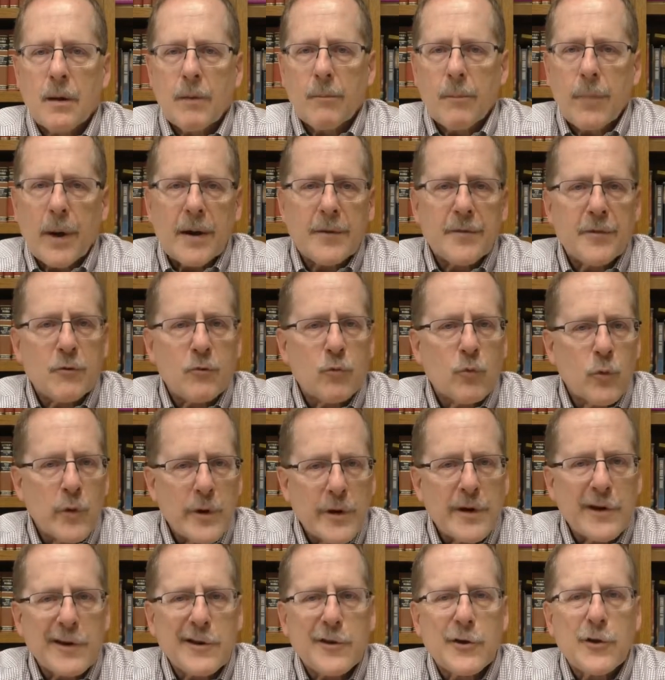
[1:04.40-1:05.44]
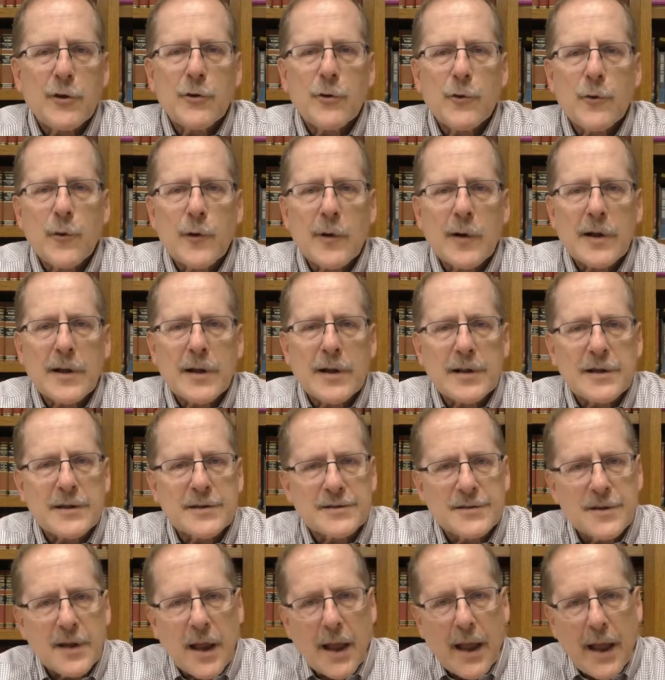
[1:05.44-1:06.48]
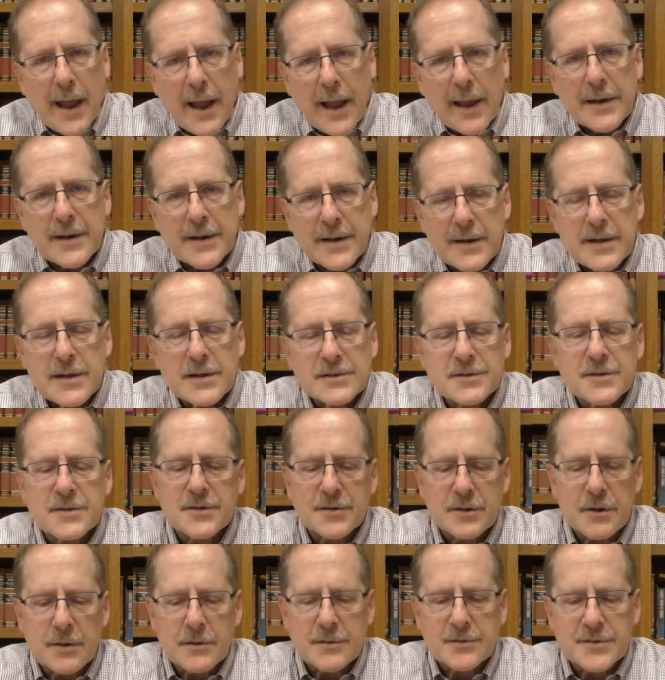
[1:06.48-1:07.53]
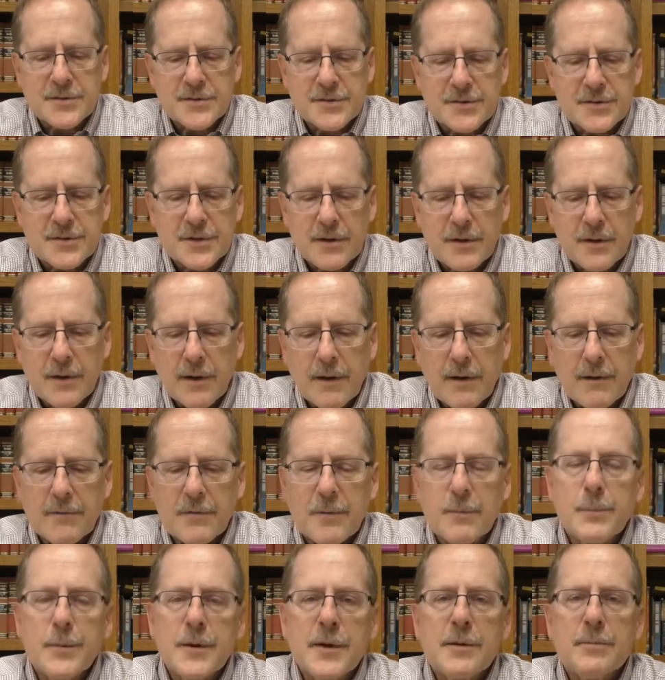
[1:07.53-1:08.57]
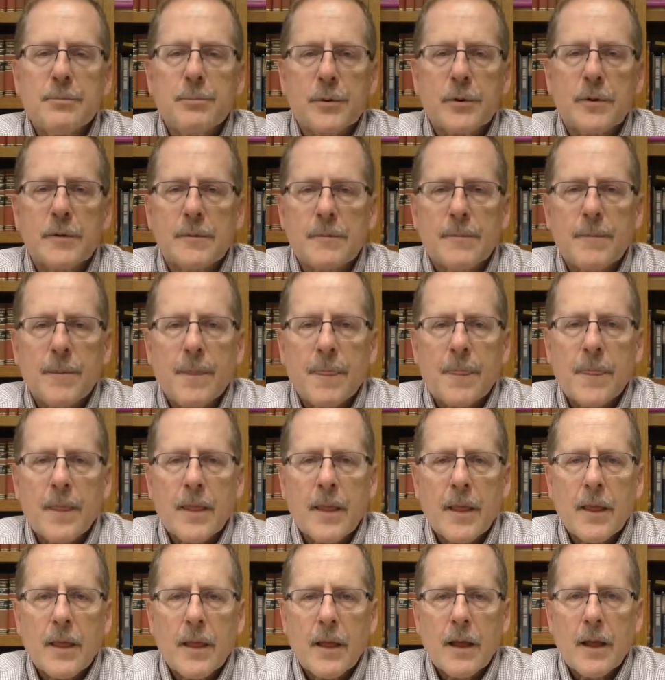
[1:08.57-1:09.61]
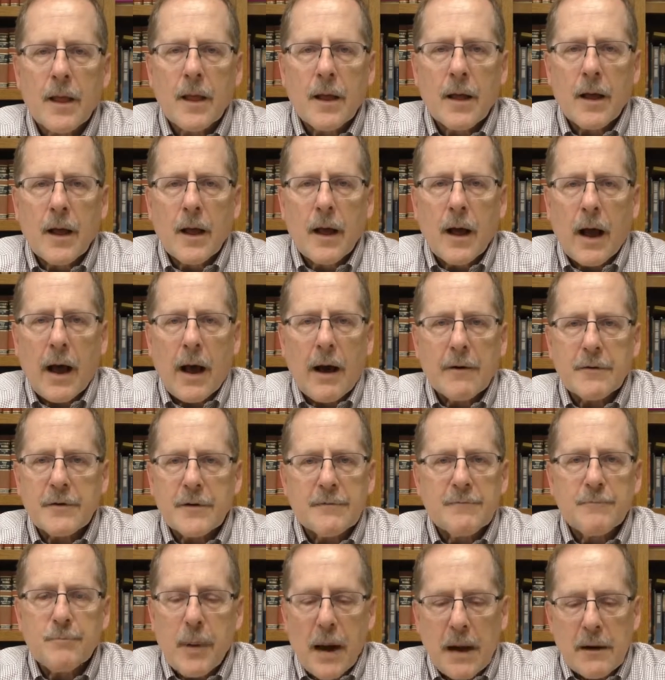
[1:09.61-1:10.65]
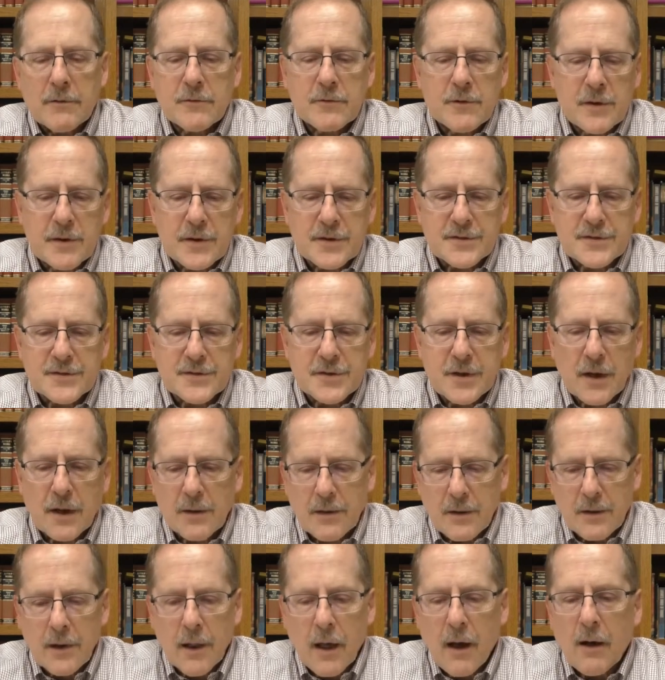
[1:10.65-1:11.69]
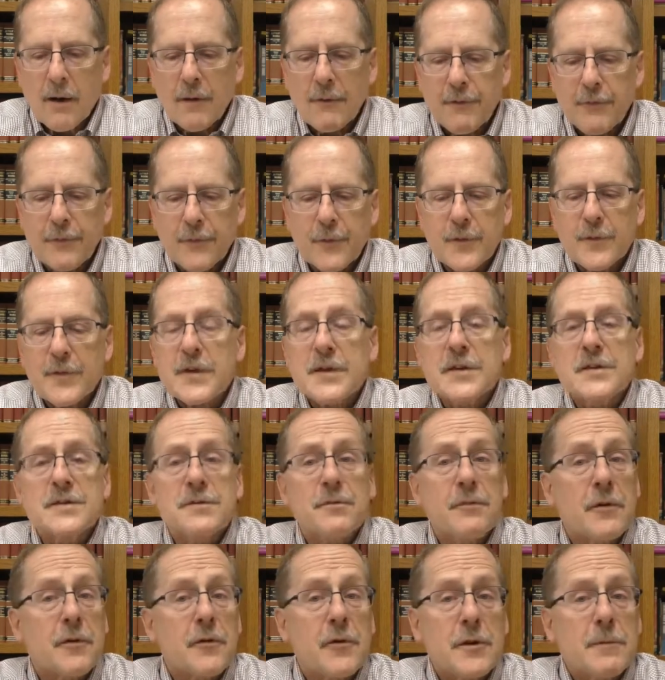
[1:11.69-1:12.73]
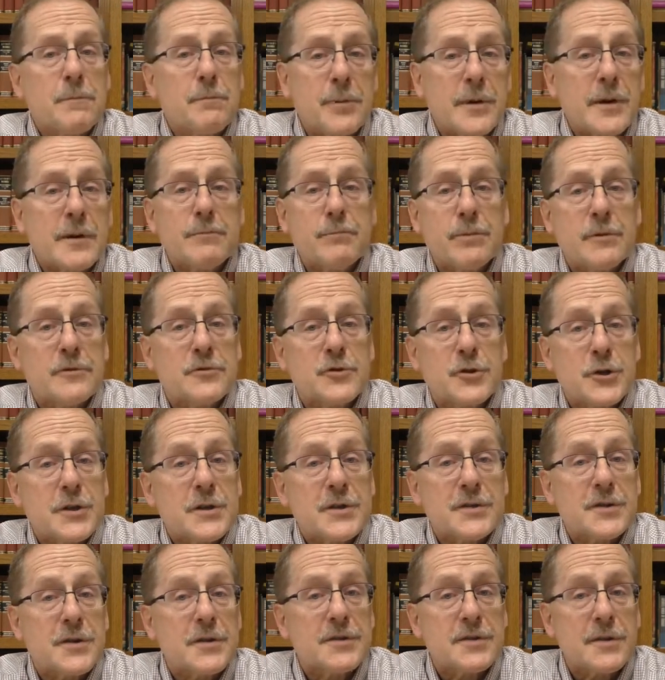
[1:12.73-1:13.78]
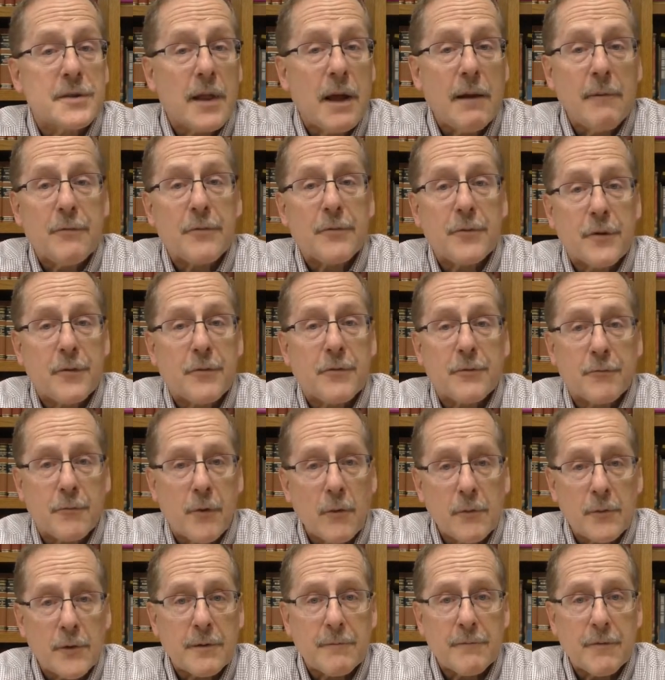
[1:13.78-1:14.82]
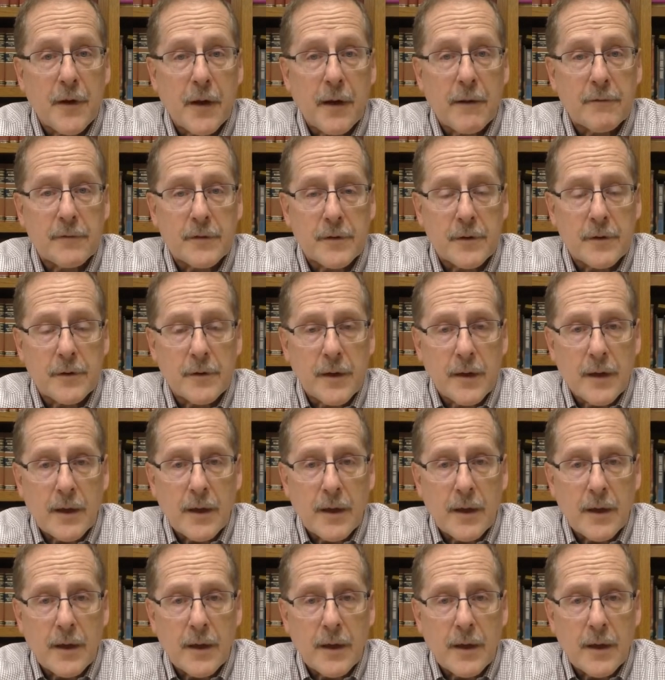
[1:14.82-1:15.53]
by the ridicule and insults of the people. Out of boundless love for these very people, Jesus left the throne of heaven.